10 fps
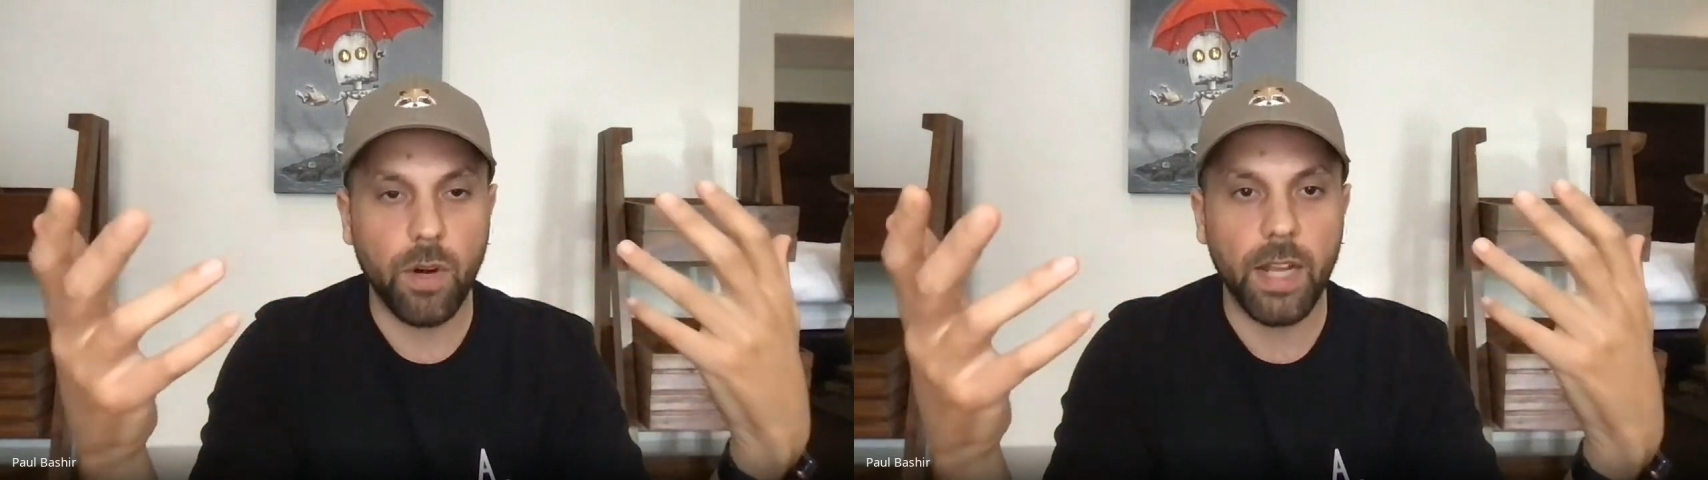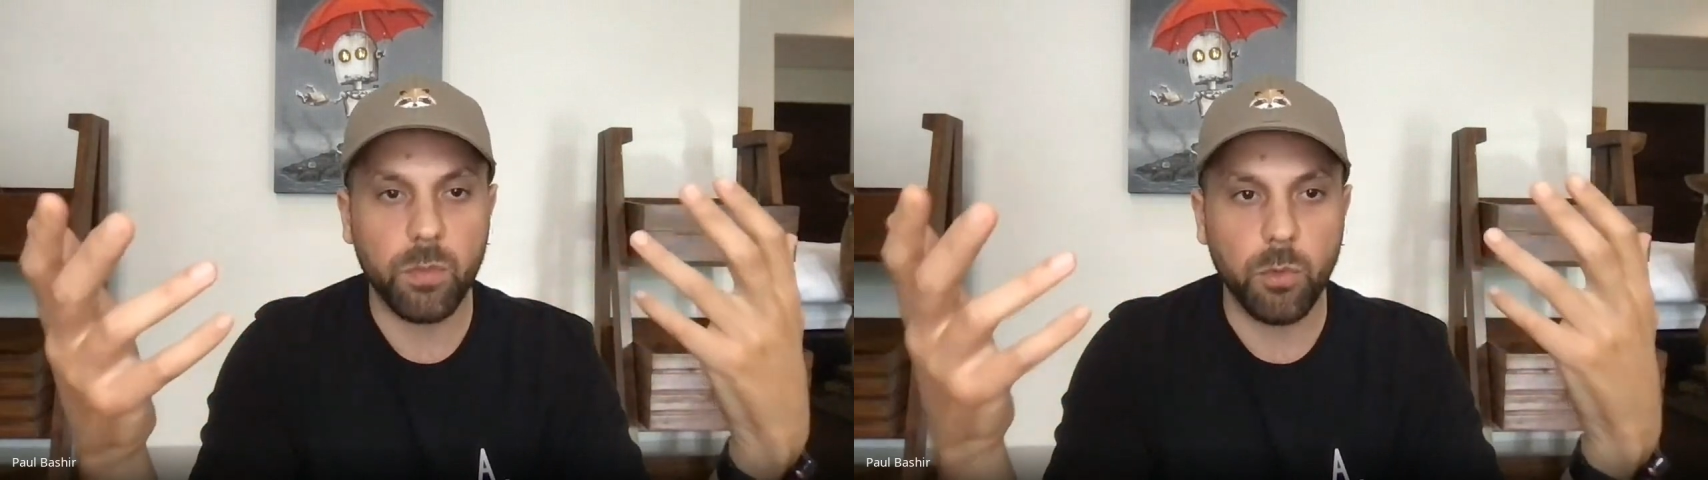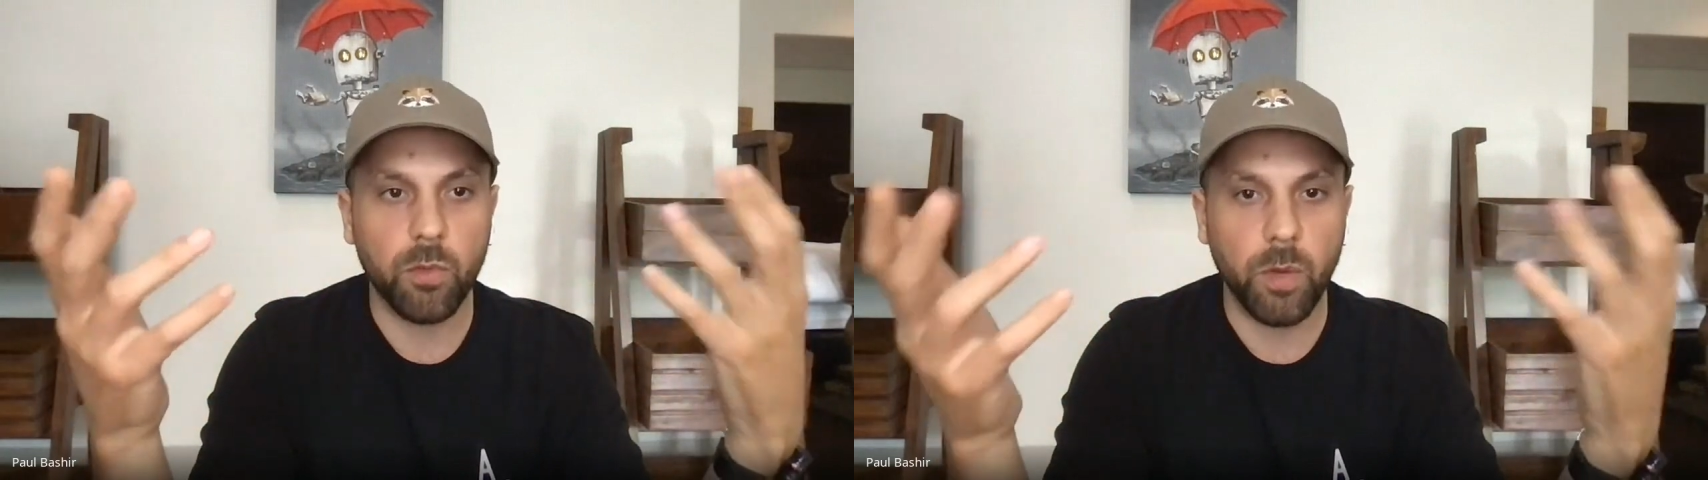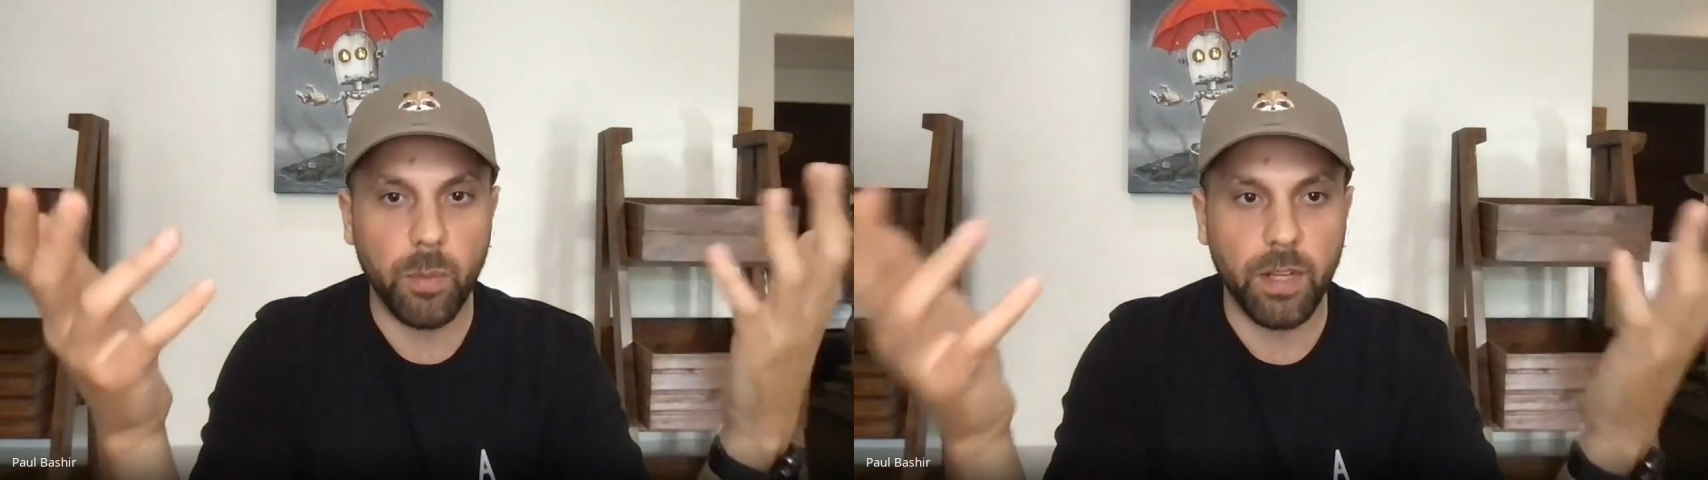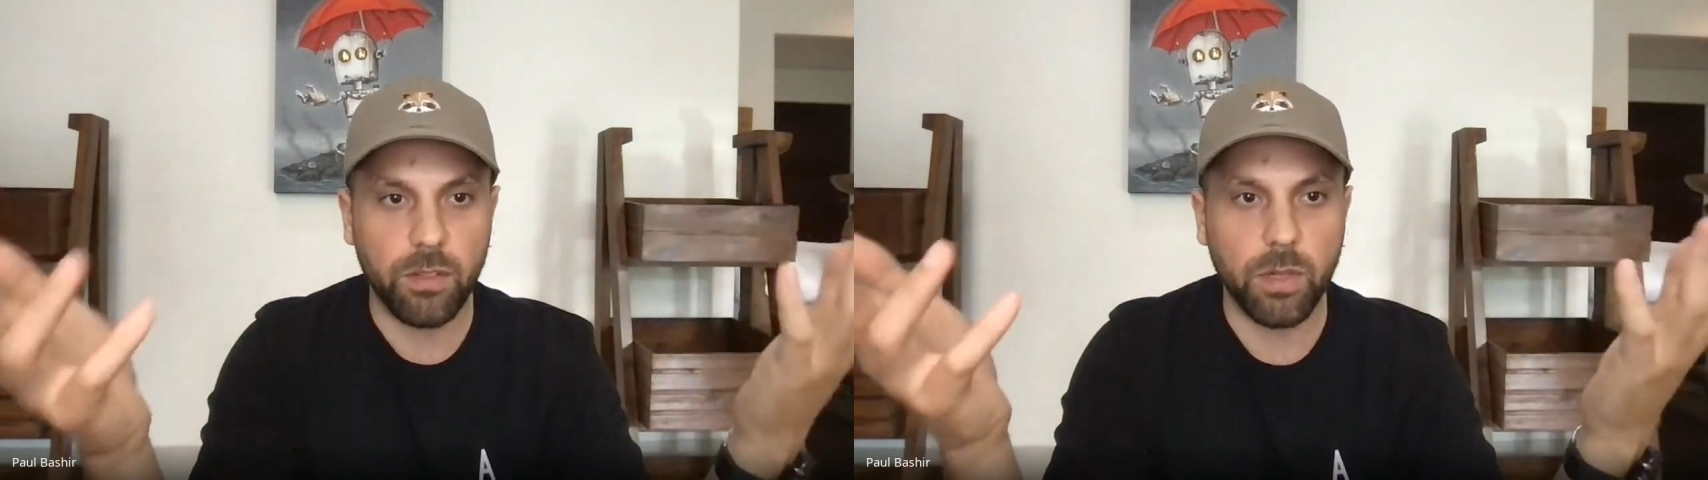rights movement
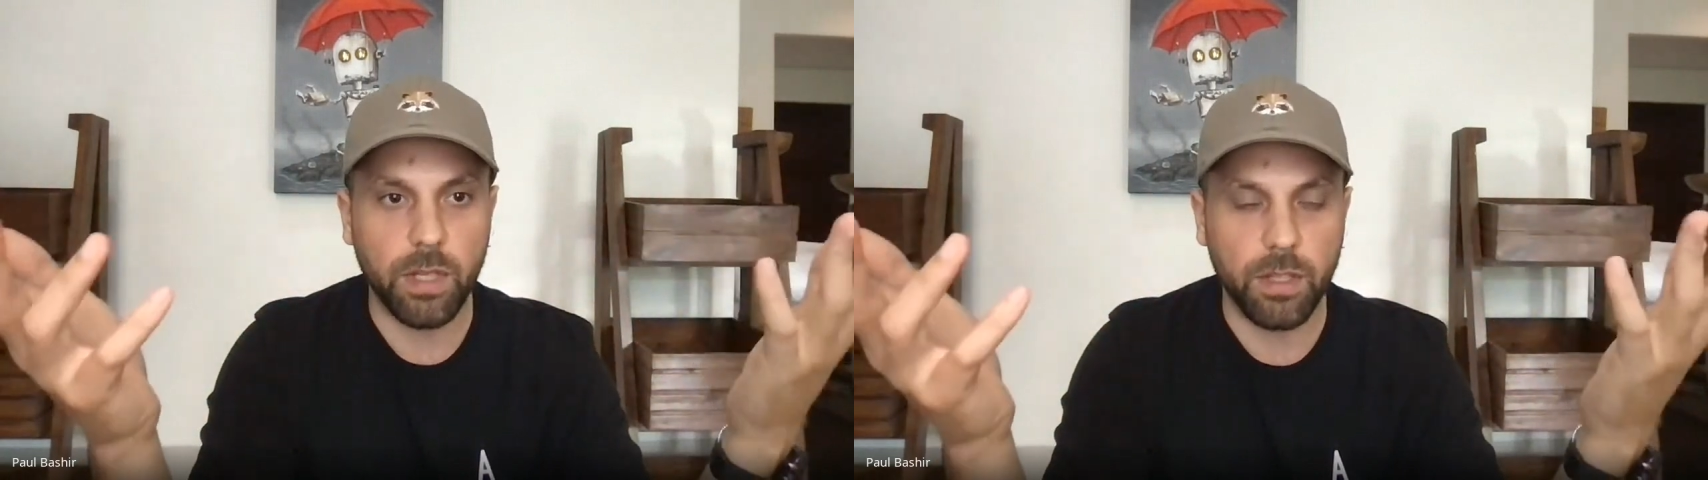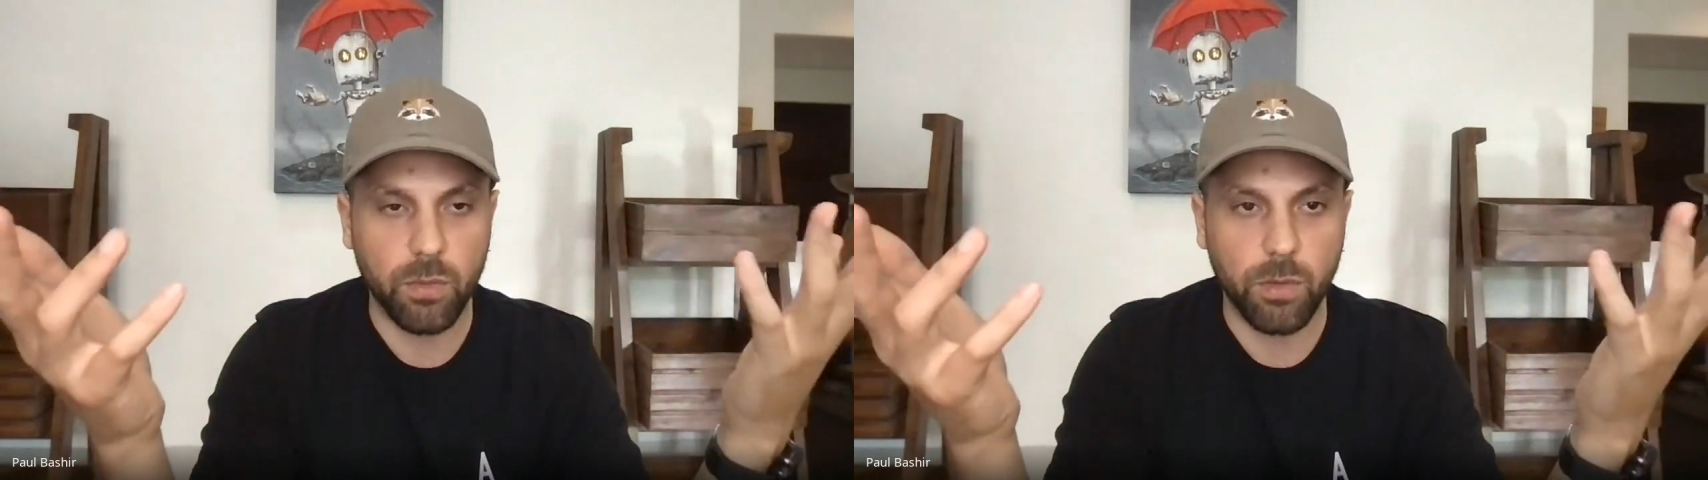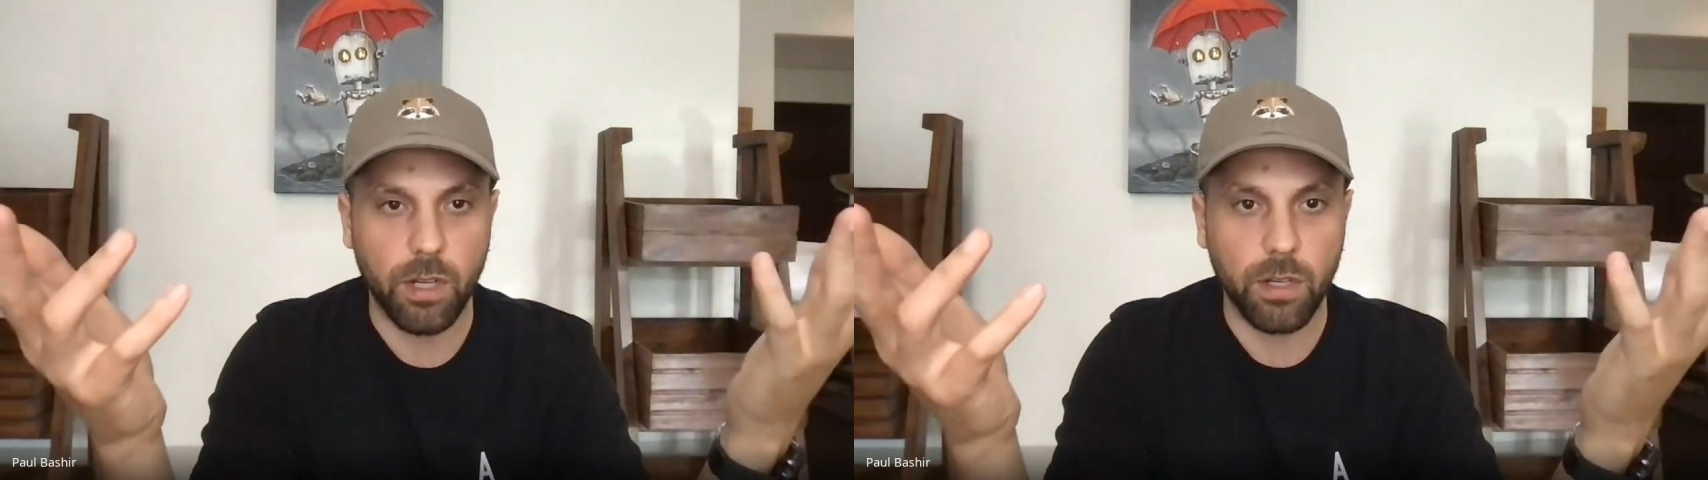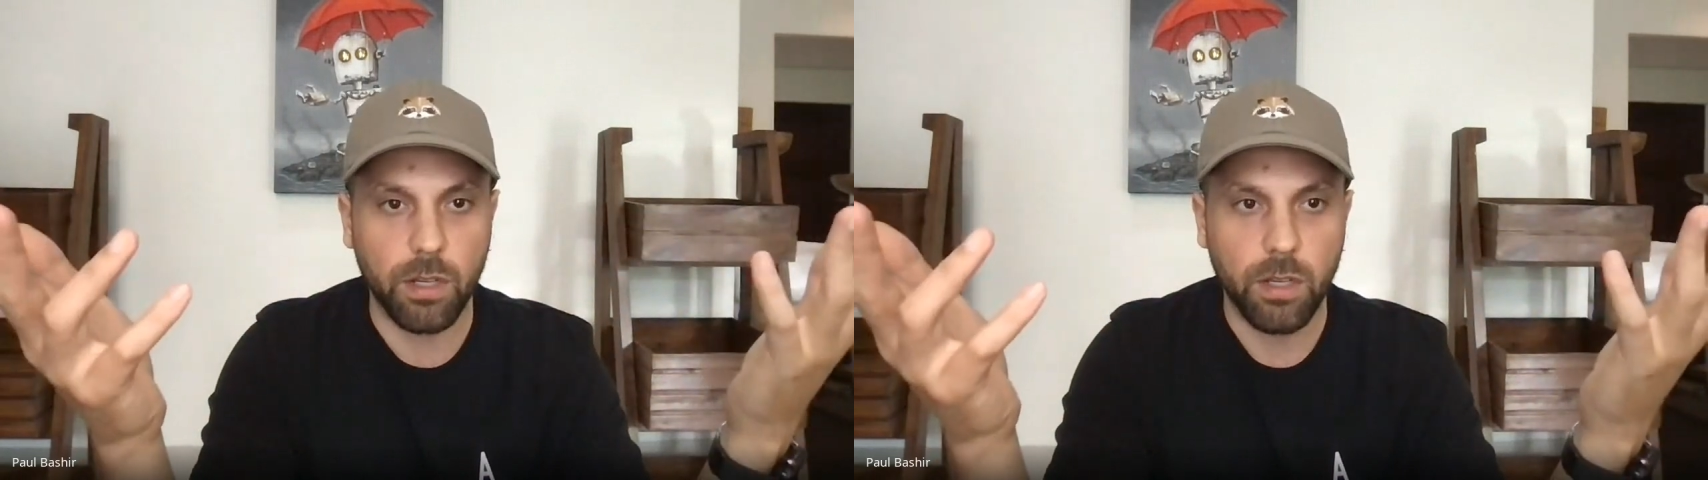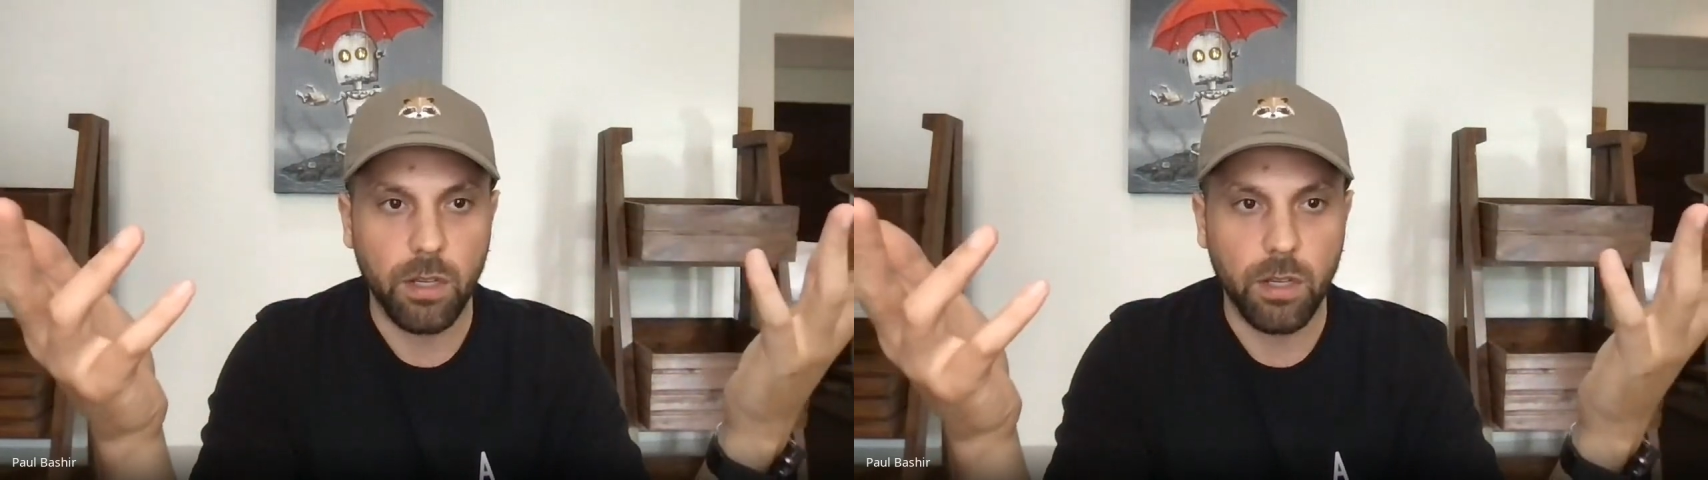by doing this work.